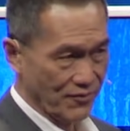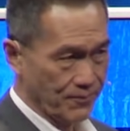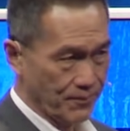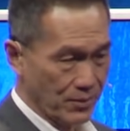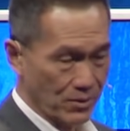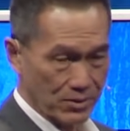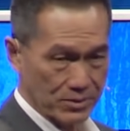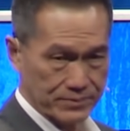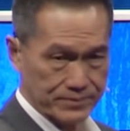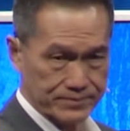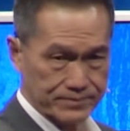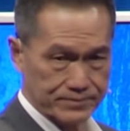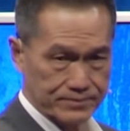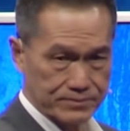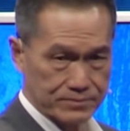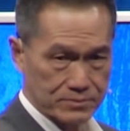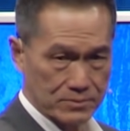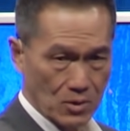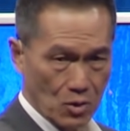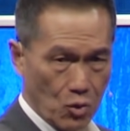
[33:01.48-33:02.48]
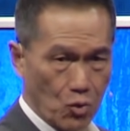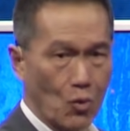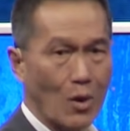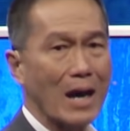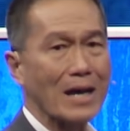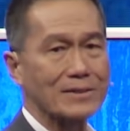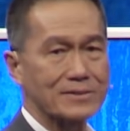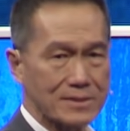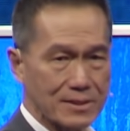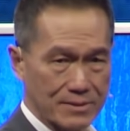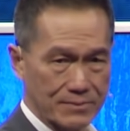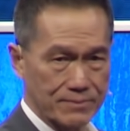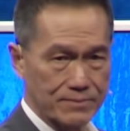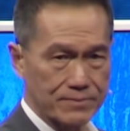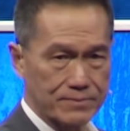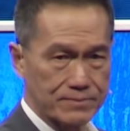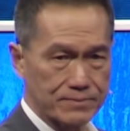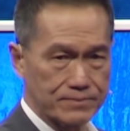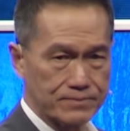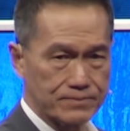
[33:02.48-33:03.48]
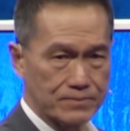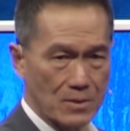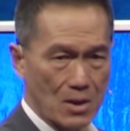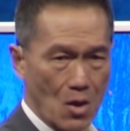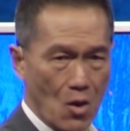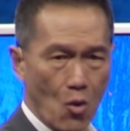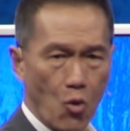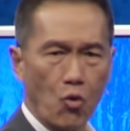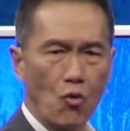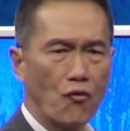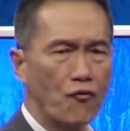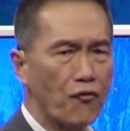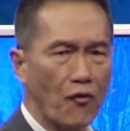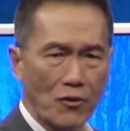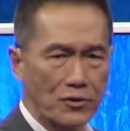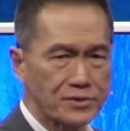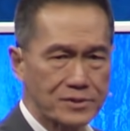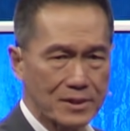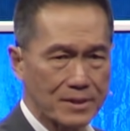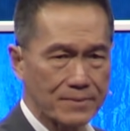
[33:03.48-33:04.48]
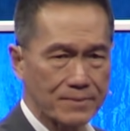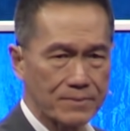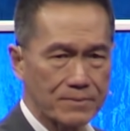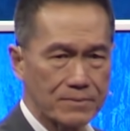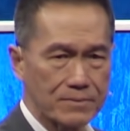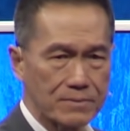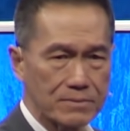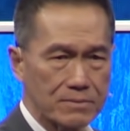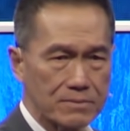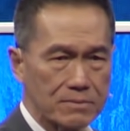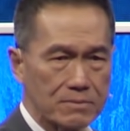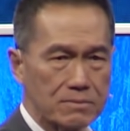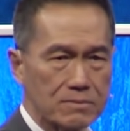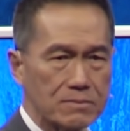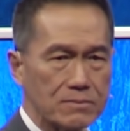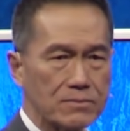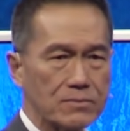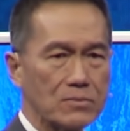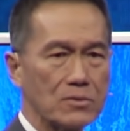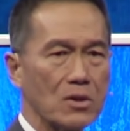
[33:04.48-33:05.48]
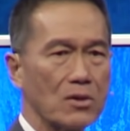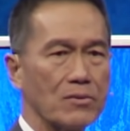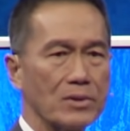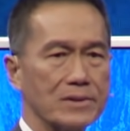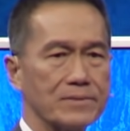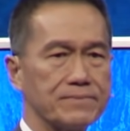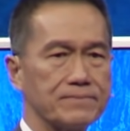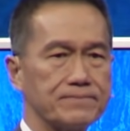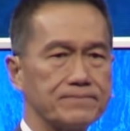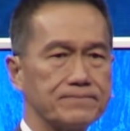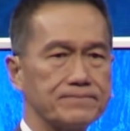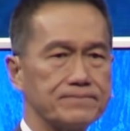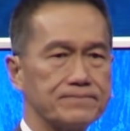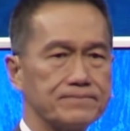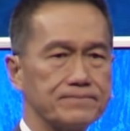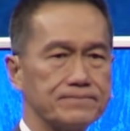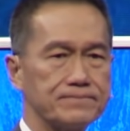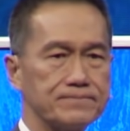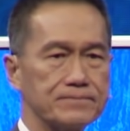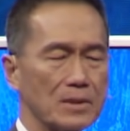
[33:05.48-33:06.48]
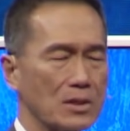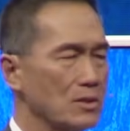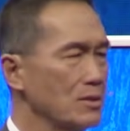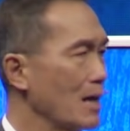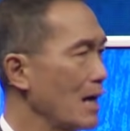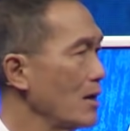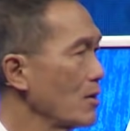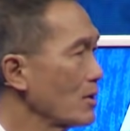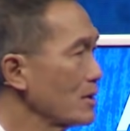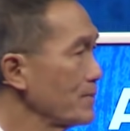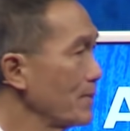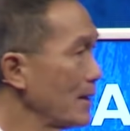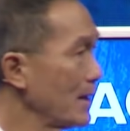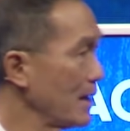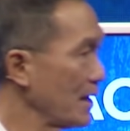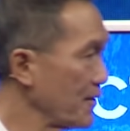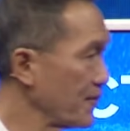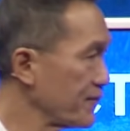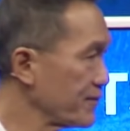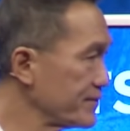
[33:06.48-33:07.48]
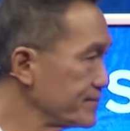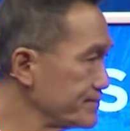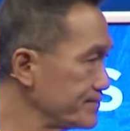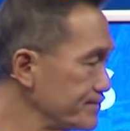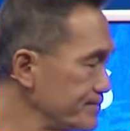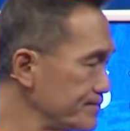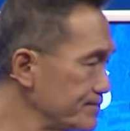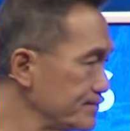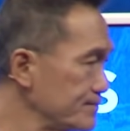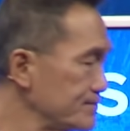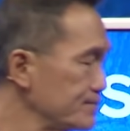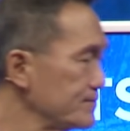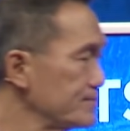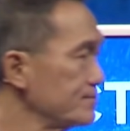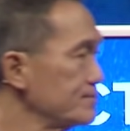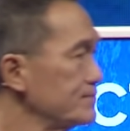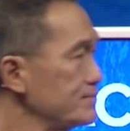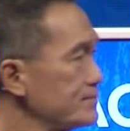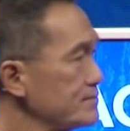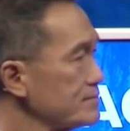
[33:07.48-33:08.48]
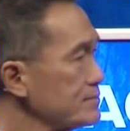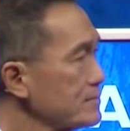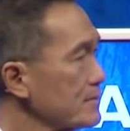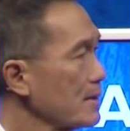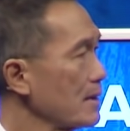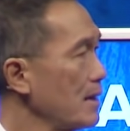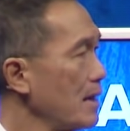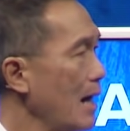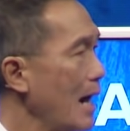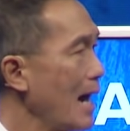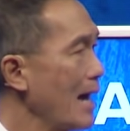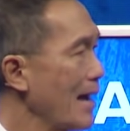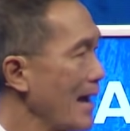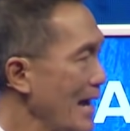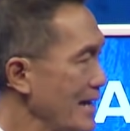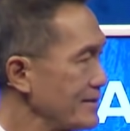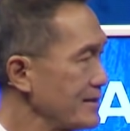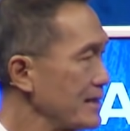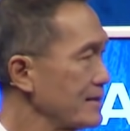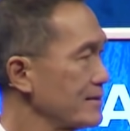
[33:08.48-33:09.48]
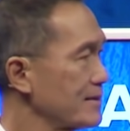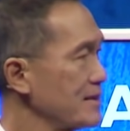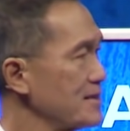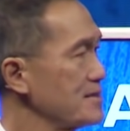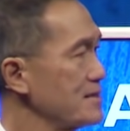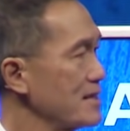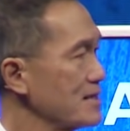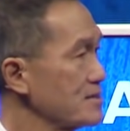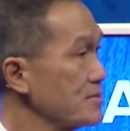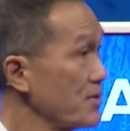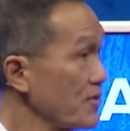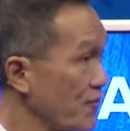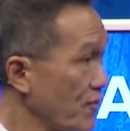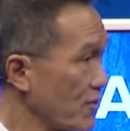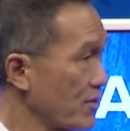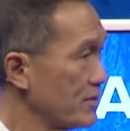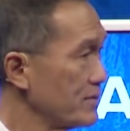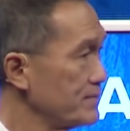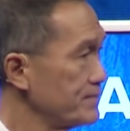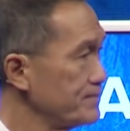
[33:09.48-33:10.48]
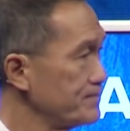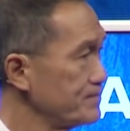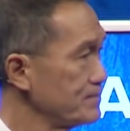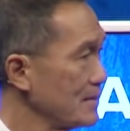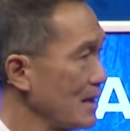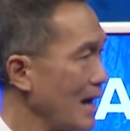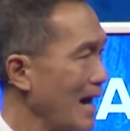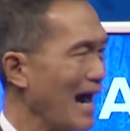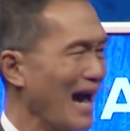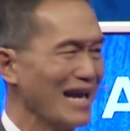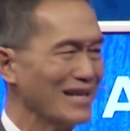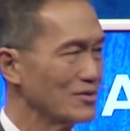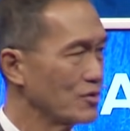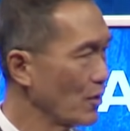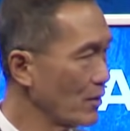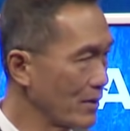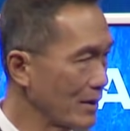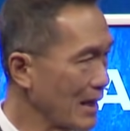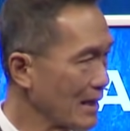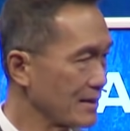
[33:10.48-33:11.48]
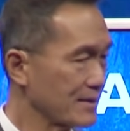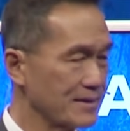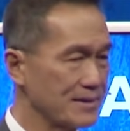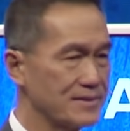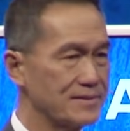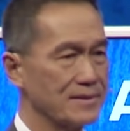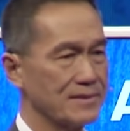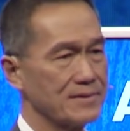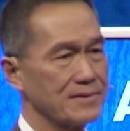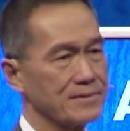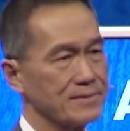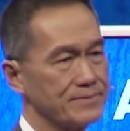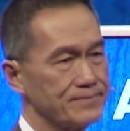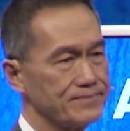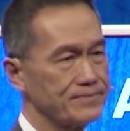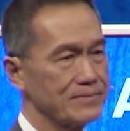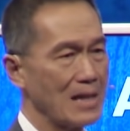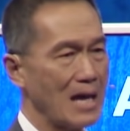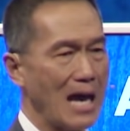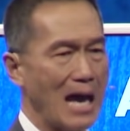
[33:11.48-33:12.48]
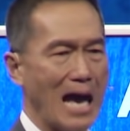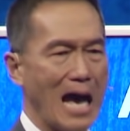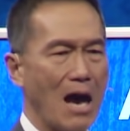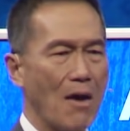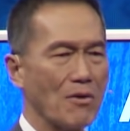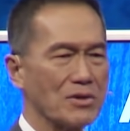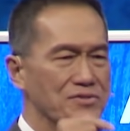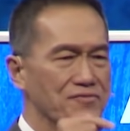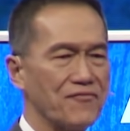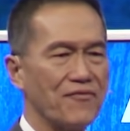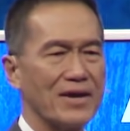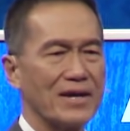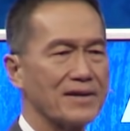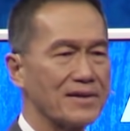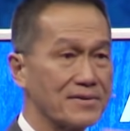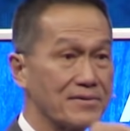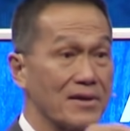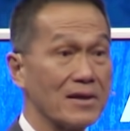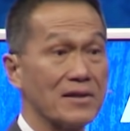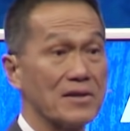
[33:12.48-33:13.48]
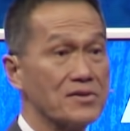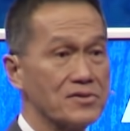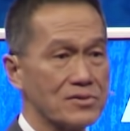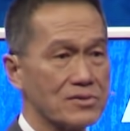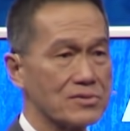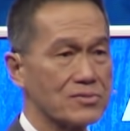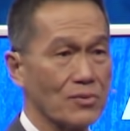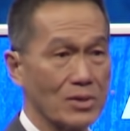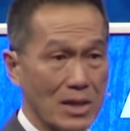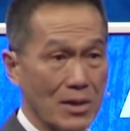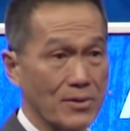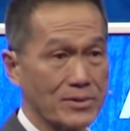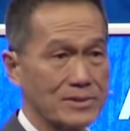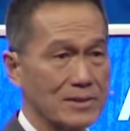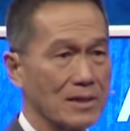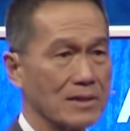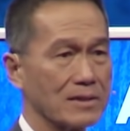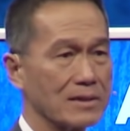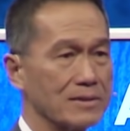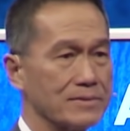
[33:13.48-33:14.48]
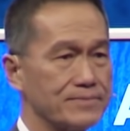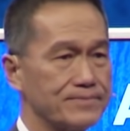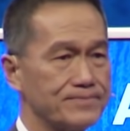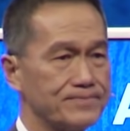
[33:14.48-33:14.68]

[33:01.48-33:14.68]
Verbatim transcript: of Paul? Who asked him? Who forced him? No one. You know, I look at my life. I hated Christians before. I don't like Christians. I was very religious when I was younger.